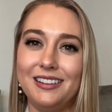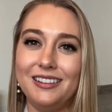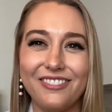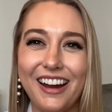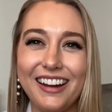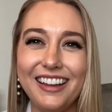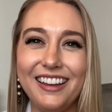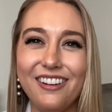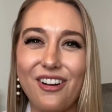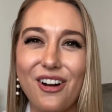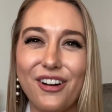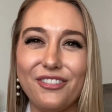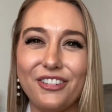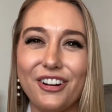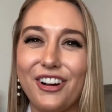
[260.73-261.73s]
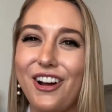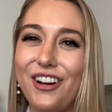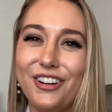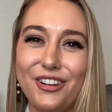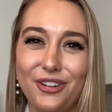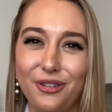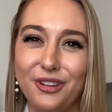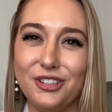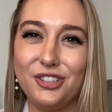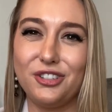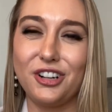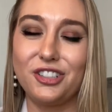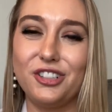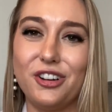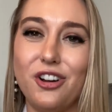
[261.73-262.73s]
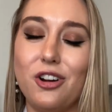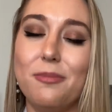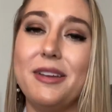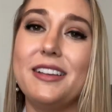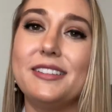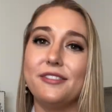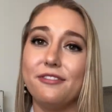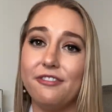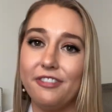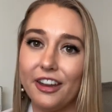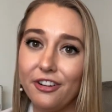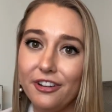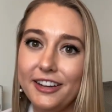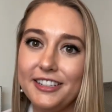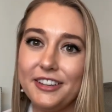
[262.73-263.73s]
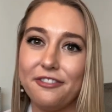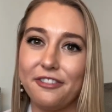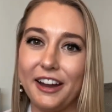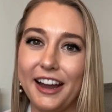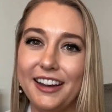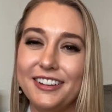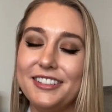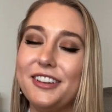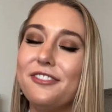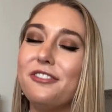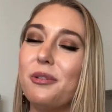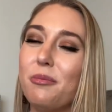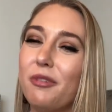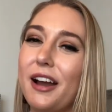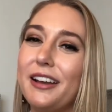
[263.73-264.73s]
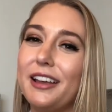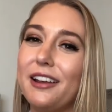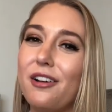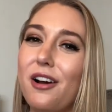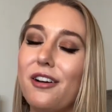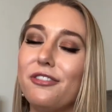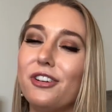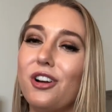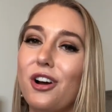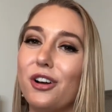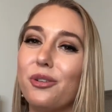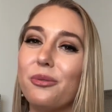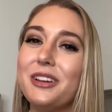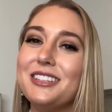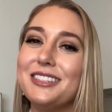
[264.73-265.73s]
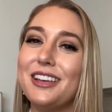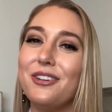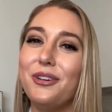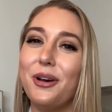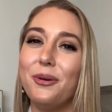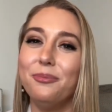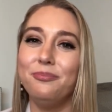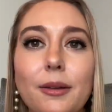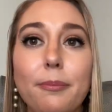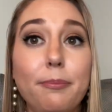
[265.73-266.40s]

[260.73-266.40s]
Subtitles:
Writing an offer on a new construction home is very different from writing an offer on a resale home.